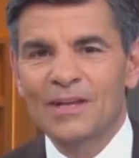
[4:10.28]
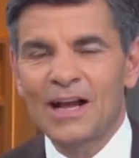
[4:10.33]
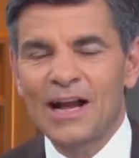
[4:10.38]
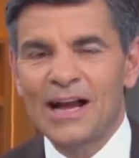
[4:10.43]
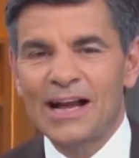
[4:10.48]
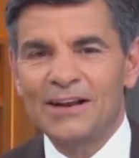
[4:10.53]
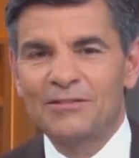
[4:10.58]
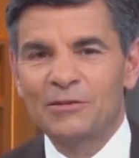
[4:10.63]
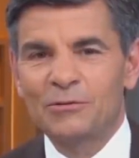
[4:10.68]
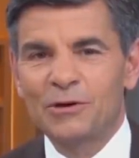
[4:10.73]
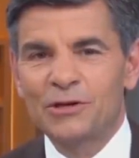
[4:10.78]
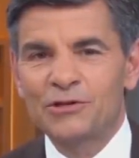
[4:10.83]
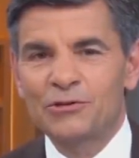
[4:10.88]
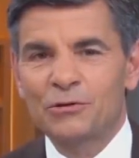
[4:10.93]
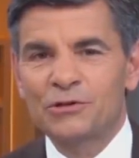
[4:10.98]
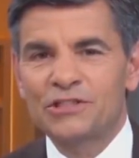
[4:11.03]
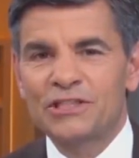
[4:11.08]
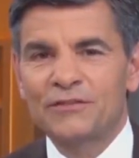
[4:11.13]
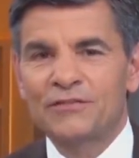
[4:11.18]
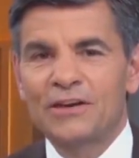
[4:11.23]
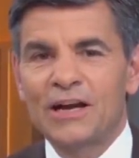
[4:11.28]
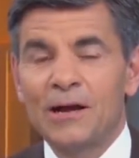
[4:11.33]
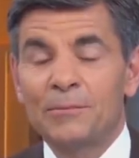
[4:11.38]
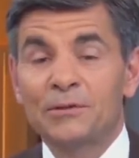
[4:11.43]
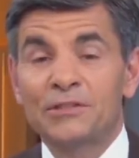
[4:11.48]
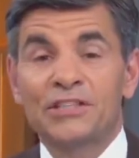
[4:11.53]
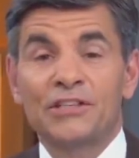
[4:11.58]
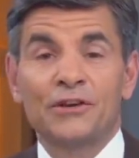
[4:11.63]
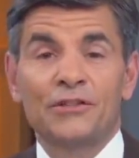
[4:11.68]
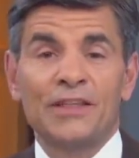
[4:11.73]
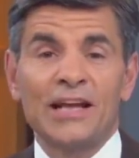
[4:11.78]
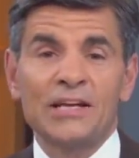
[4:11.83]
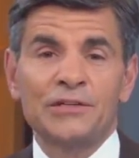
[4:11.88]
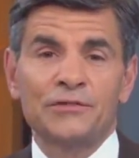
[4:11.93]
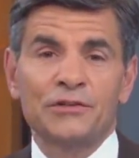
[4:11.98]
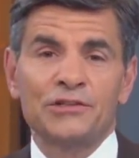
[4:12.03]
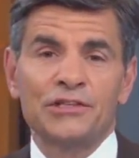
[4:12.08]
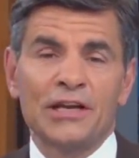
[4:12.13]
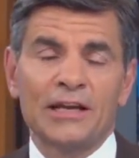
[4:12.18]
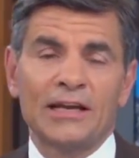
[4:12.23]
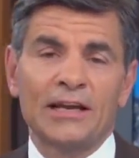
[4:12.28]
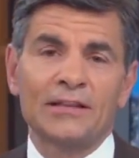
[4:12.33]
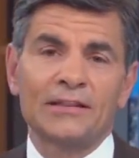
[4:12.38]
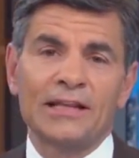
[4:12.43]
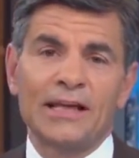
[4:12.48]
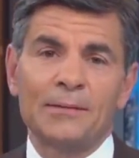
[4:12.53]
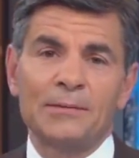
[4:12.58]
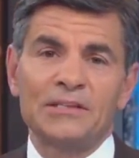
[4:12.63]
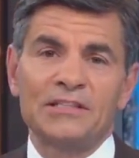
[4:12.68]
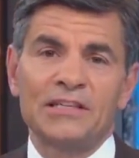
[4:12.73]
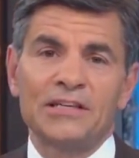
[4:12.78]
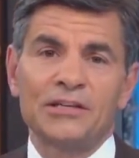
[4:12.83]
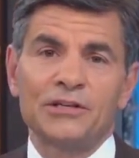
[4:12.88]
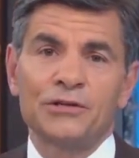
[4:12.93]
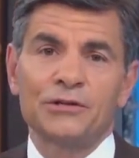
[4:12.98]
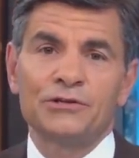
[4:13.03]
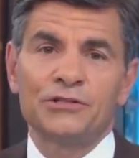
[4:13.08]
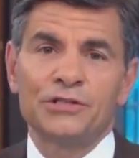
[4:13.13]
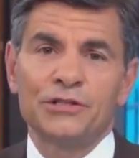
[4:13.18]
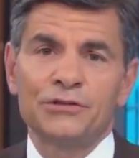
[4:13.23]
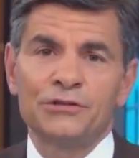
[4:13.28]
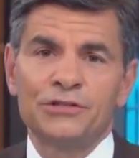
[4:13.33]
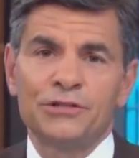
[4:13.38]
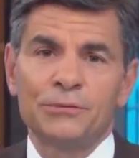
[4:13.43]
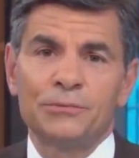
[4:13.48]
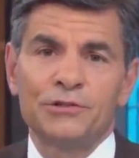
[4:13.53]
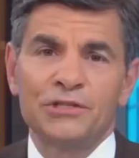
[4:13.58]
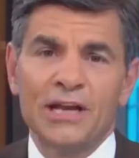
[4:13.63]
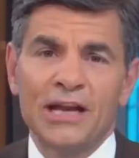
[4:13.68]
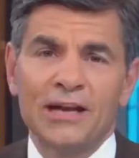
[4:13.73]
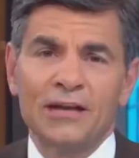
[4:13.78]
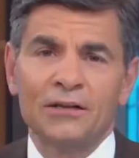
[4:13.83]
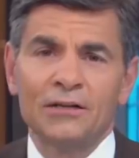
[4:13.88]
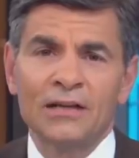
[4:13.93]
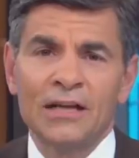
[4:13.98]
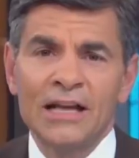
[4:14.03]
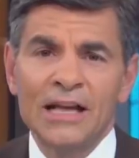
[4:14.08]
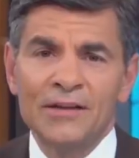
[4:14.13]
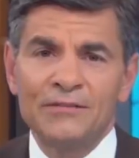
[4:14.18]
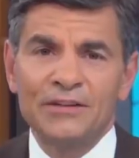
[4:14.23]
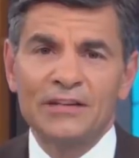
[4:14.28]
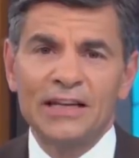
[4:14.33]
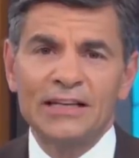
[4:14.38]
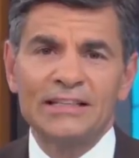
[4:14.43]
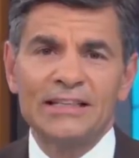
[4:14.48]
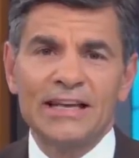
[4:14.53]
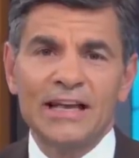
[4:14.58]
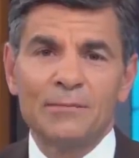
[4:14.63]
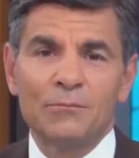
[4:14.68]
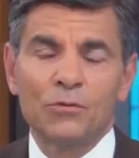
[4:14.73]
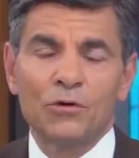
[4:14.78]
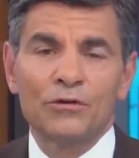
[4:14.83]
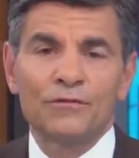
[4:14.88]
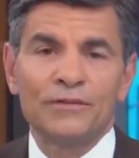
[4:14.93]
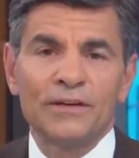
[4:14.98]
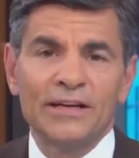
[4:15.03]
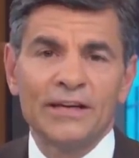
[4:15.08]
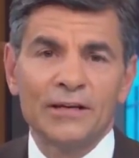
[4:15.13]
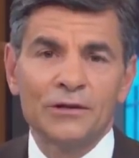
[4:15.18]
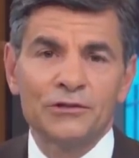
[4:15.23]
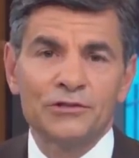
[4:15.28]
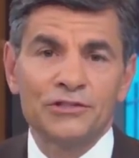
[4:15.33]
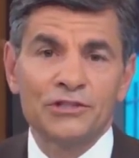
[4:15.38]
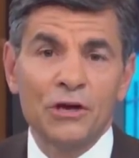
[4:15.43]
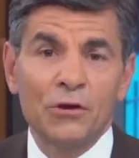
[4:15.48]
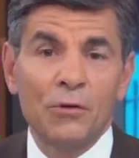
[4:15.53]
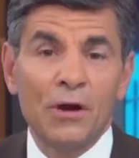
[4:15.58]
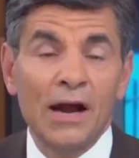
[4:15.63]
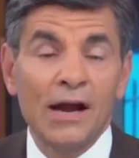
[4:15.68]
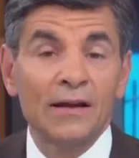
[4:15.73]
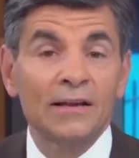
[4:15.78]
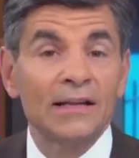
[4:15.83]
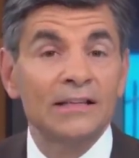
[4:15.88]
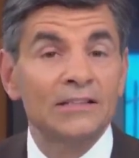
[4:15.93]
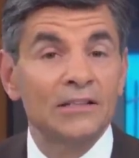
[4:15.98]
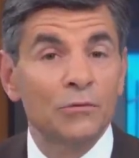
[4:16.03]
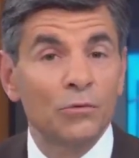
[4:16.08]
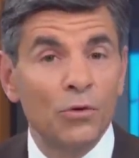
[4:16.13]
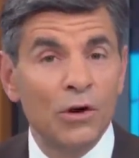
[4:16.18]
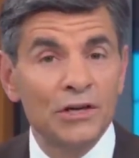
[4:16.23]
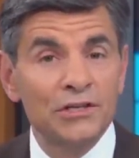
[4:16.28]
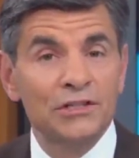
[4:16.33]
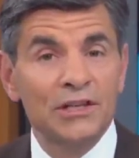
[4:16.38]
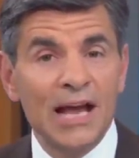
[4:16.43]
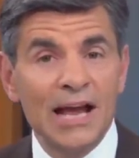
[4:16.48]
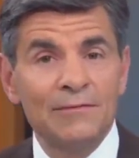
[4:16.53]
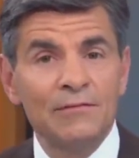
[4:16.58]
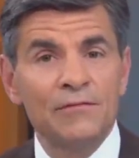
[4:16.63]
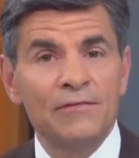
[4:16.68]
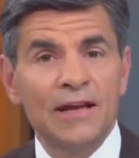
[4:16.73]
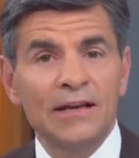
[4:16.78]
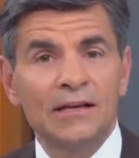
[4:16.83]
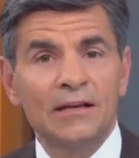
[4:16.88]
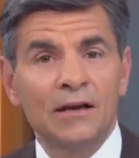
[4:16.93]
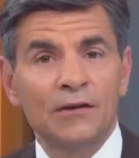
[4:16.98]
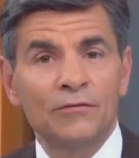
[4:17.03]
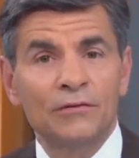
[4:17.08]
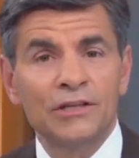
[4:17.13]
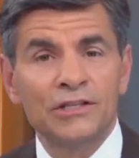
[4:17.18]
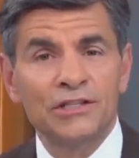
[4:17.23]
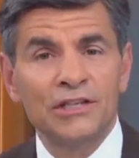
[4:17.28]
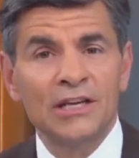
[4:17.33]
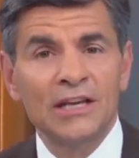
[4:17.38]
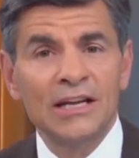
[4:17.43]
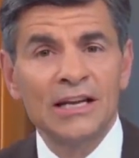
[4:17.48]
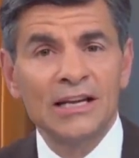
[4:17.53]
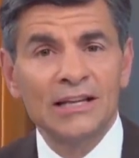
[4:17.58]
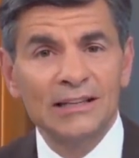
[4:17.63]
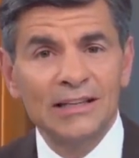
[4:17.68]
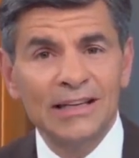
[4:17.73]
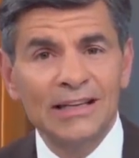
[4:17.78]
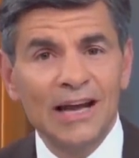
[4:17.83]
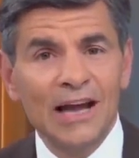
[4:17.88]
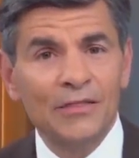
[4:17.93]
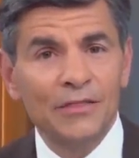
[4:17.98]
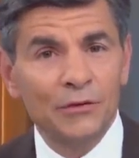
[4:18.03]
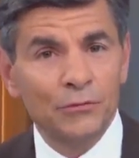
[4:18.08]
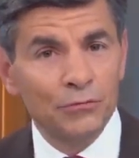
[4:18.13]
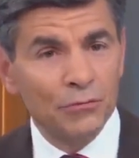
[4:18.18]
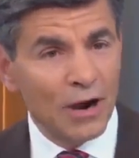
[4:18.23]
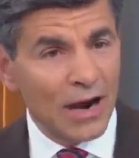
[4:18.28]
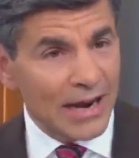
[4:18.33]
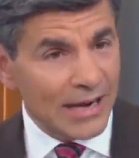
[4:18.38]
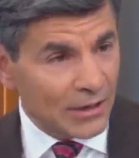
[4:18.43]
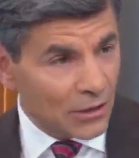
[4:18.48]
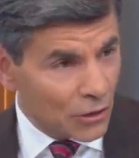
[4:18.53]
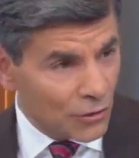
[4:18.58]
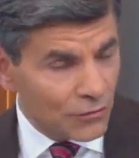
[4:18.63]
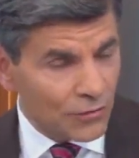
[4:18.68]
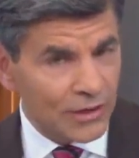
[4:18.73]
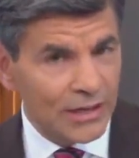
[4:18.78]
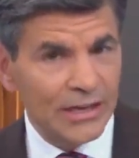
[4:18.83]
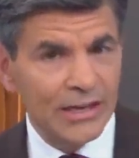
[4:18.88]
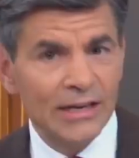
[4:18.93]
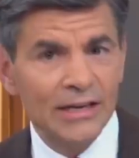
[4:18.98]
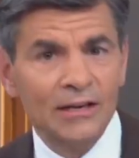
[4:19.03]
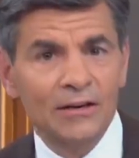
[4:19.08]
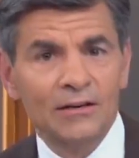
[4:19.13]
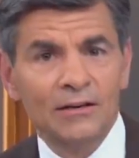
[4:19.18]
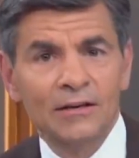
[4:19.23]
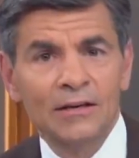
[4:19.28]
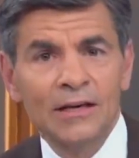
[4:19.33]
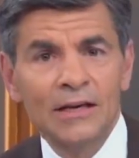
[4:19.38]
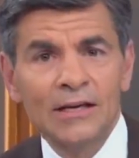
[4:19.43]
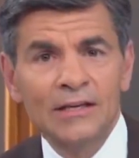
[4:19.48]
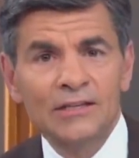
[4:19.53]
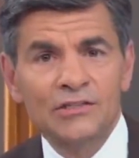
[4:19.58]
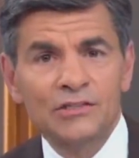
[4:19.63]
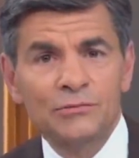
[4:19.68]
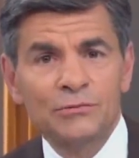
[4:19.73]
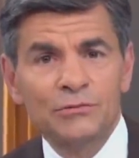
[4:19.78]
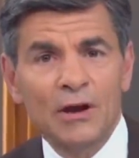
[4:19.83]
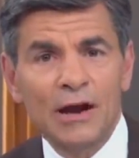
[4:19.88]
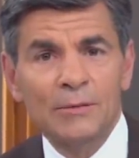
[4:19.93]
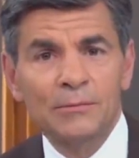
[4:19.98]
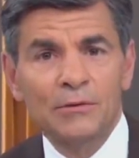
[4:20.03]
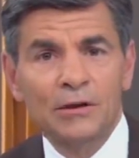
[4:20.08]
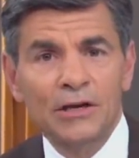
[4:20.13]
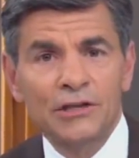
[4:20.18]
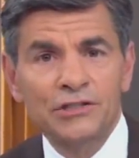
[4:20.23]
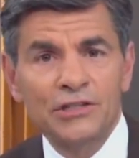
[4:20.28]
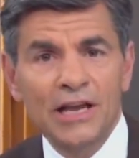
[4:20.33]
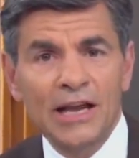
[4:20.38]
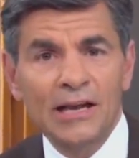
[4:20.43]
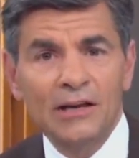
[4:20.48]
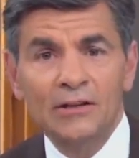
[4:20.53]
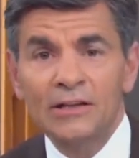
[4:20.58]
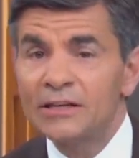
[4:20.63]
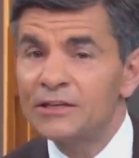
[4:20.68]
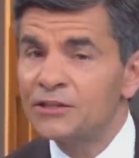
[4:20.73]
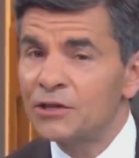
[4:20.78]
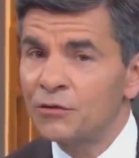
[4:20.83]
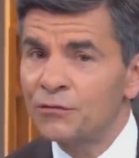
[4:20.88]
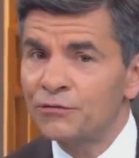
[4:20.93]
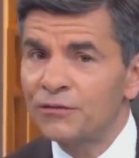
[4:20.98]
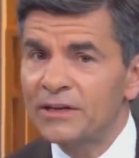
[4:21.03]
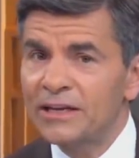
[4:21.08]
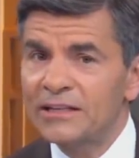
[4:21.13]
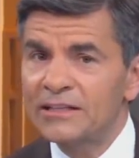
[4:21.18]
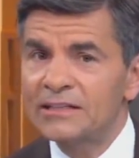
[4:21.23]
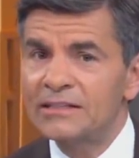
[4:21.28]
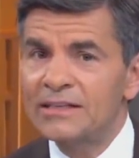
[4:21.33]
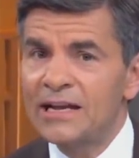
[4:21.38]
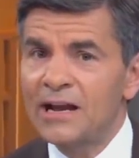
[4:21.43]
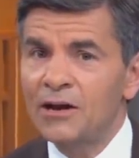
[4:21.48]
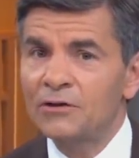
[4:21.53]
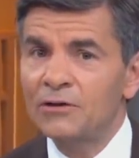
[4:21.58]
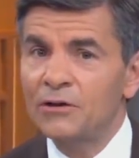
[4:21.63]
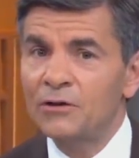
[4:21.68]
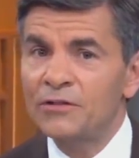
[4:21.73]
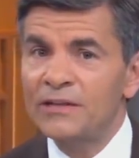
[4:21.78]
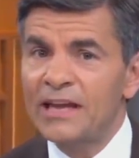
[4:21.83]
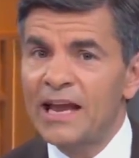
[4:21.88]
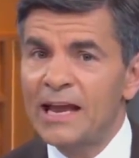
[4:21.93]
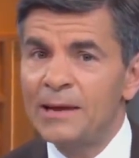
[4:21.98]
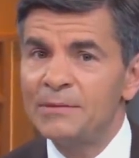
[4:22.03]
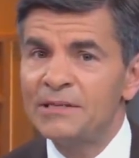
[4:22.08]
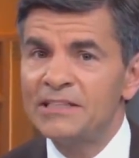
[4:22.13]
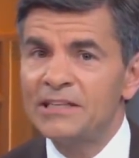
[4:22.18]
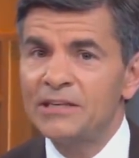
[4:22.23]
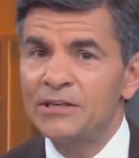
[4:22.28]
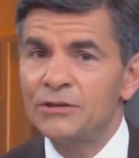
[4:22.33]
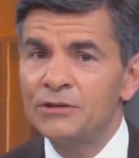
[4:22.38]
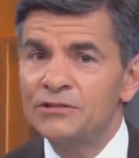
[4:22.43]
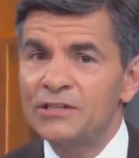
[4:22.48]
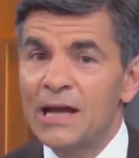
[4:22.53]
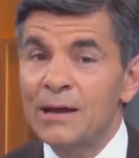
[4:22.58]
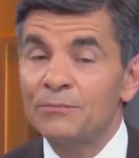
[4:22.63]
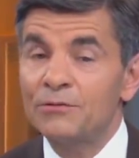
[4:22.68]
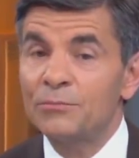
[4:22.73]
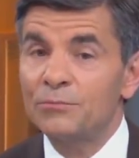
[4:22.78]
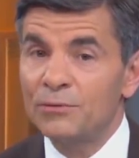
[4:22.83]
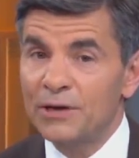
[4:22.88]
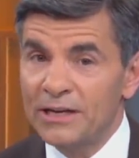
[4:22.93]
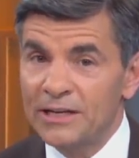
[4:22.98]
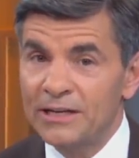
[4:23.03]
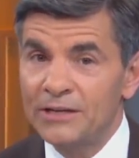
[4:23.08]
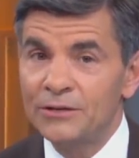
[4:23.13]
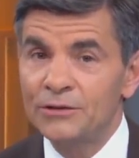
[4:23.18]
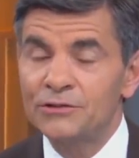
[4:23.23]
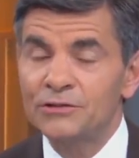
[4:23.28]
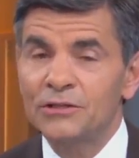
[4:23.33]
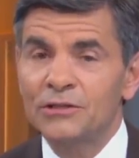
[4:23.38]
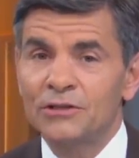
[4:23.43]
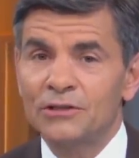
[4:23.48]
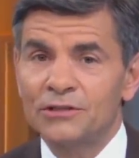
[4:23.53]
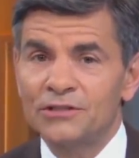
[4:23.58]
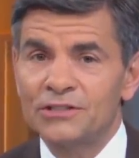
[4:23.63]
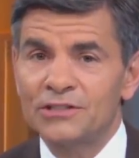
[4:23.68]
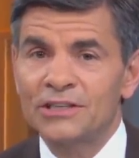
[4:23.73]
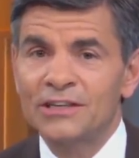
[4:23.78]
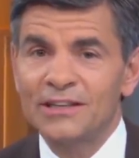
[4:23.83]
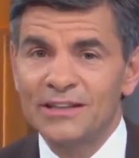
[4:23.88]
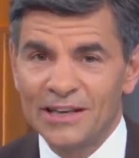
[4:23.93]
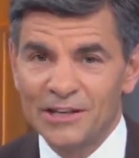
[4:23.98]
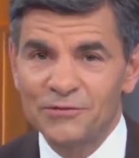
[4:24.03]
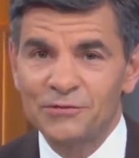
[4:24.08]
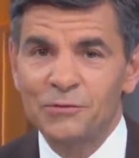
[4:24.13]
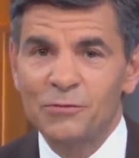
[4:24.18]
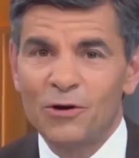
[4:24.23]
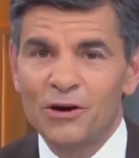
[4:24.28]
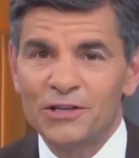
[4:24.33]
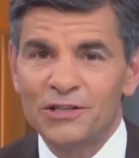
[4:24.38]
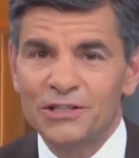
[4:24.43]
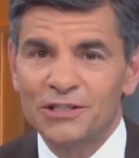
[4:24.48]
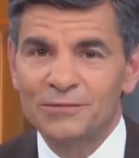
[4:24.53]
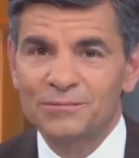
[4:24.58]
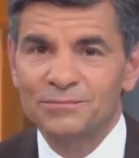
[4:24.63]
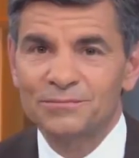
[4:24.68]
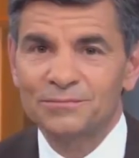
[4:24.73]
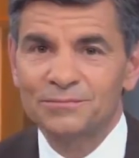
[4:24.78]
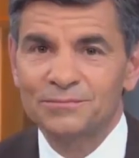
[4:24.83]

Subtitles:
Hi, everyone. George Stephanopoulos here. Thanks for checking out the ABC News YouTube channel. If you'd like to get more videos, show highlights, and watch live event coverage, click on the right over here to subscribe to our channel. And don't forget to download the ABC News app for breaking news alerts. Thanks for watching.